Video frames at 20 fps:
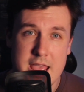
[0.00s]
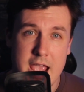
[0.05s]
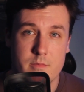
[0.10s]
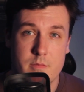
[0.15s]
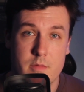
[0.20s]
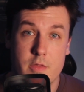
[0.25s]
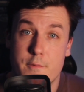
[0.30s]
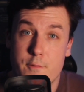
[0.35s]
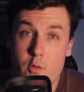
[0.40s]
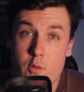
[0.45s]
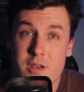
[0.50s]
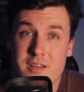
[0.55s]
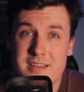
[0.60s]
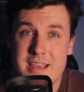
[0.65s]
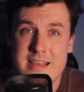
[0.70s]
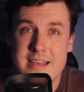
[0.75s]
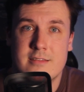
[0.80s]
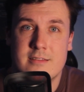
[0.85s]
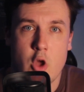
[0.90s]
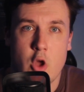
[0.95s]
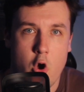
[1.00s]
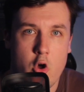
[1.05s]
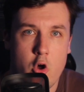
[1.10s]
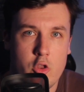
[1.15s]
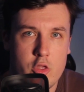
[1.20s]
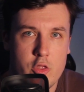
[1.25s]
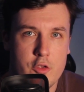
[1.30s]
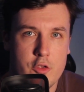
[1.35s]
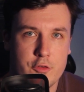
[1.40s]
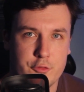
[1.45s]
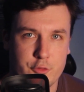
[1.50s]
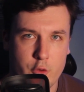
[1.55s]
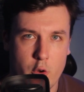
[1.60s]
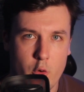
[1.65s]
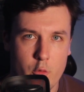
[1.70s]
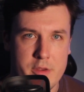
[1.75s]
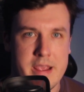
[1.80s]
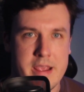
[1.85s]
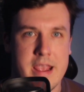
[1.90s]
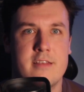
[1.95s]
The focus isn't on the
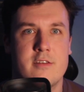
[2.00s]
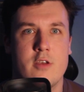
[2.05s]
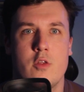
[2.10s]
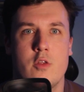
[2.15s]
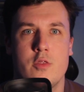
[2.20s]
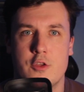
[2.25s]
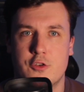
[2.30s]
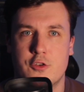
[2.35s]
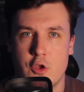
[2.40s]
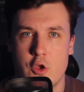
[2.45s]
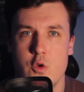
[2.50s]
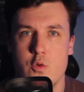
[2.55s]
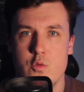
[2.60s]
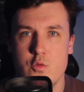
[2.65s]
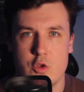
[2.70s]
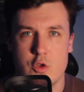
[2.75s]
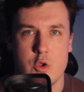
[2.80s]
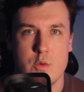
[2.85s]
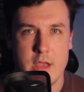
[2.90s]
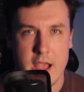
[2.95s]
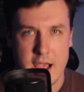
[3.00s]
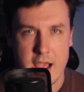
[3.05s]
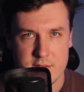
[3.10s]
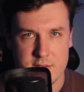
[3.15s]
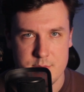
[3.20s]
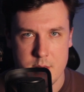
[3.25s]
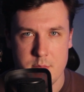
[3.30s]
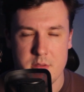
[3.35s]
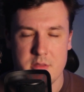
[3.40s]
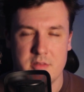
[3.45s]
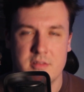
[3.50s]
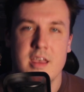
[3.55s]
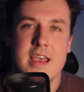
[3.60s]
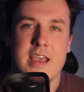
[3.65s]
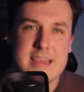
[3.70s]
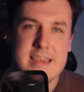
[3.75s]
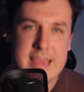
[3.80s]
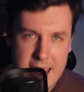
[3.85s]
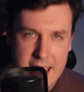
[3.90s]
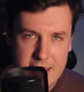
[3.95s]
story, it's on the 2 new cast members.
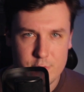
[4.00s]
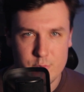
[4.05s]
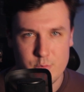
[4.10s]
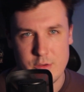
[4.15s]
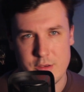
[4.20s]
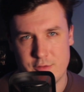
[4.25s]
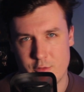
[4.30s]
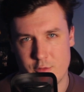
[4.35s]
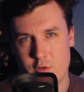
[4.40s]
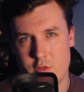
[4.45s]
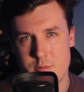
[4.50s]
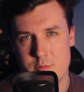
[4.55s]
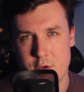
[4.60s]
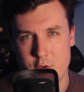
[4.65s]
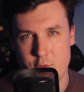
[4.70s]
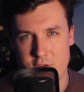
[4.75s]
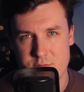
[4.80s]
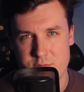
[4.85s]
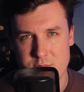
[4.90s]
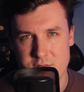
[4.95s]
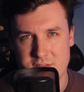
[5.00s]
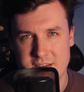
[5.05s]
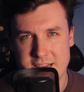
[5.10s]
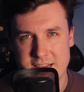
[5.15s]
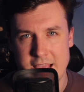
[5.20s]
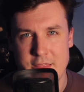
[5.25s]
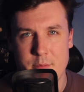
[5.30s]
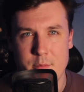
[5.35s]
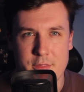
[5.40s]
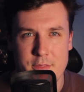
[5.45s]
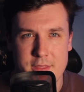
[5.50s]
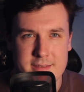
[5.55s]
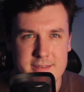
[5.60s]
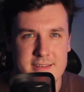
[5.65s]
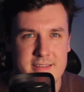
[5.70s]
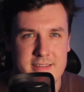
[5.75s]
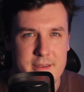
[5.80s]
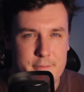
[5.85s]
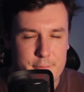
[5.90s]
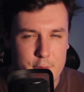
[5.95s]
Yes, we saw them at Christmas together, but this is
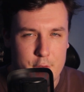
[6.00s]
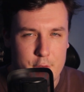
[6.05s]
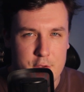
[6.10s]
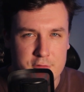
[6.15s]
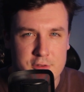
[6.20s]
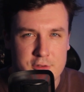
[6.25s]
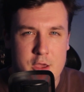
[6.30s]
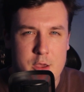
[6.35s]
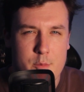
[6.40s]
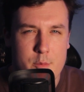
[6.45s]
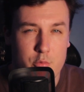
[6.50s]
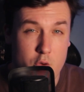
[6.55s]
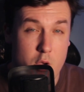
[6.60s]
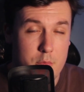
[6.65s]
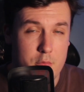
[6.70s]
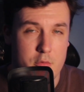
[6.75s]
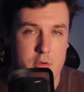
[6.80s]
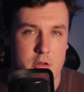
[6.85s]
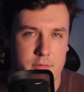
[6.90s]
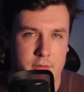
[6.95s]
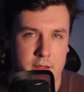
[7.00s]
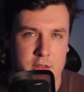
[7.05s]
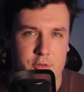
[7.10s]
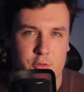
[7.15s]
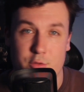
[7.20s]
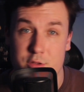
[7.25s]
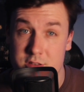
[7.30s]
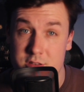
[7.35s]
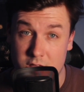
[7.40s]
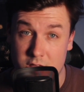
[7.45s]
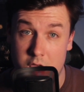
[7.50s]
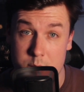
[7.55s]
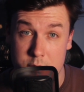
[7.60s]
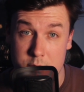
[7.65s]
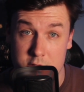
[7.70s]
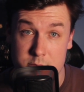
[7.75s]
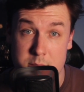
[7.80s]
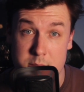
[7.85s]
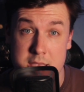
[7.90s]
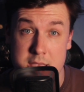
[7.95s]
their first proper adventure in time and
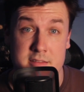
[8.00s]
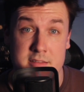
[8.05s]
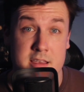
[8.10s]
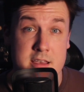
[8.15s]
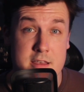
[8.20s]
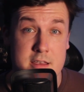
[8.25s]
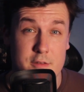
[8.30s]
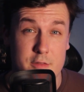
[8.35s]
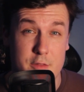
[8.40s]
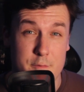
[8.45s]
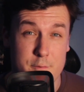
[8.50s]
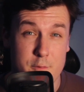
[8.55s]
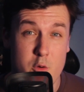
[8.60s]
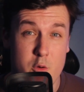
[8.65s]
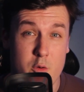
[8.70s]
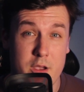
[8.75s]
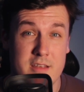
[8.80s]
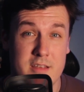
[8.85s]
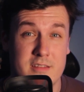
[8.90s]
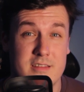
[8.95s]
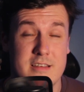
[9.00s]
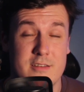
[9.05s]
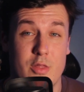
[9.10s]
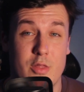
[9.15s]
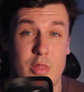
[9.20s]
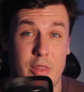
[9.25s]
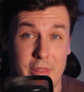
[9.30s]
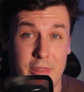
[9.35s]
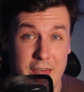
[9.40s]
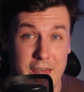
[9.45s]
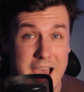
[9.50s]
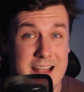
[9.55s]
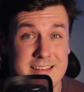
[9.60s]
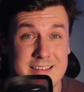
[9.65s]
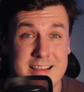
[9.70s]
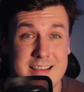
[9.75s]
space, so the focus is on that